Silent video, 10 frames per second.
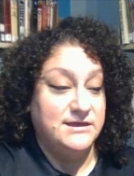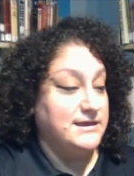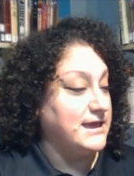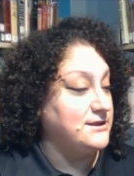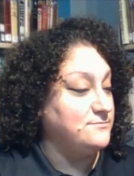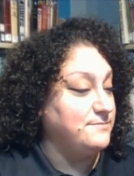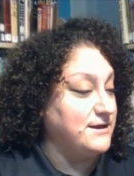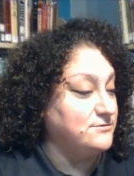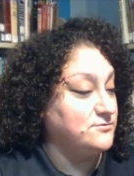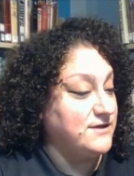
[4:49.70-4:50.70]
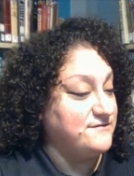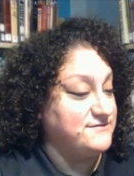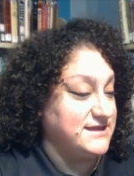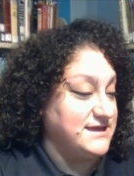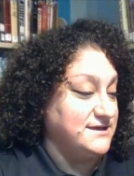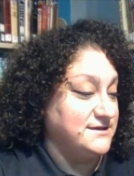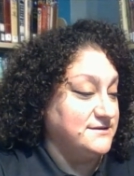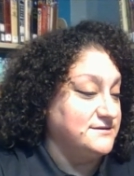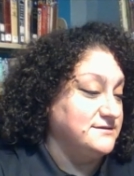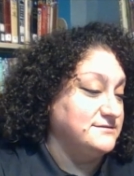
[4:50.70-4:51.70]
and about gravity,
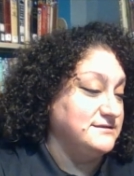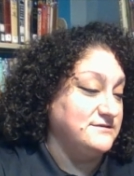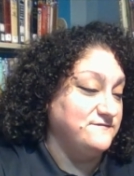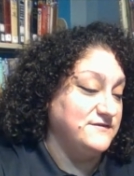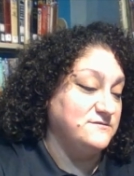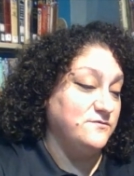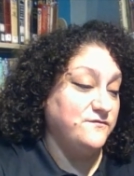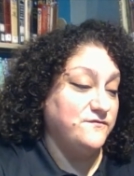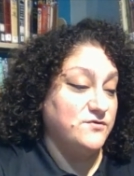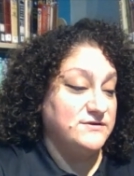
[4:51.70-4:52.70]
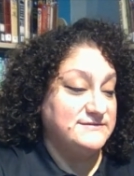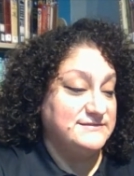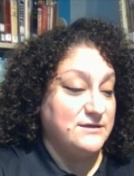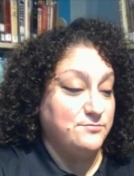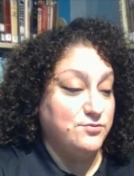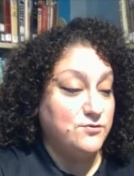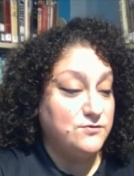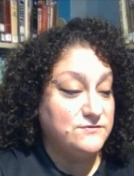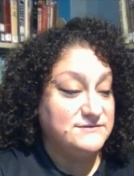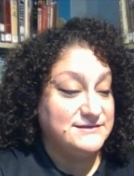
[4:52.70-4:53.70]
the invisible force that
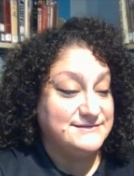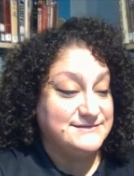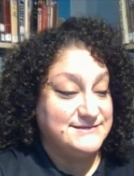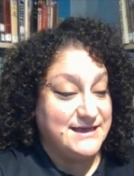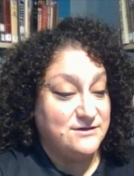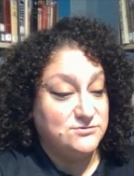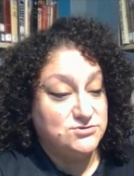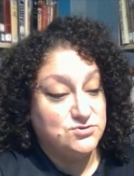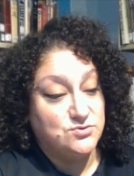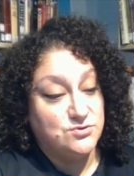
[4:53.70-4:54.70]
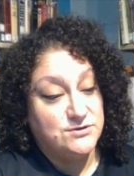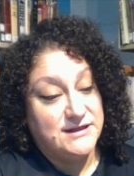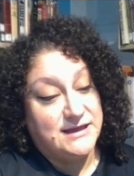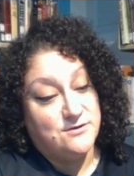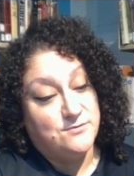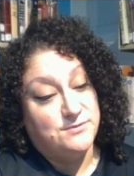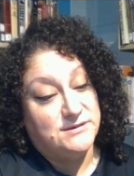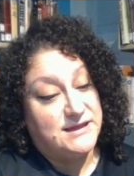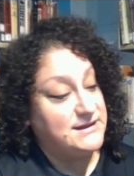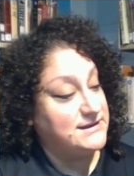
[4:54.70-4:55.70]
pulls us down toward our
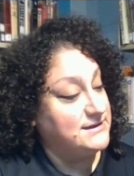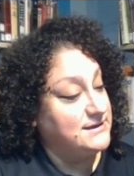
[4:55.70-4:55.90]
planet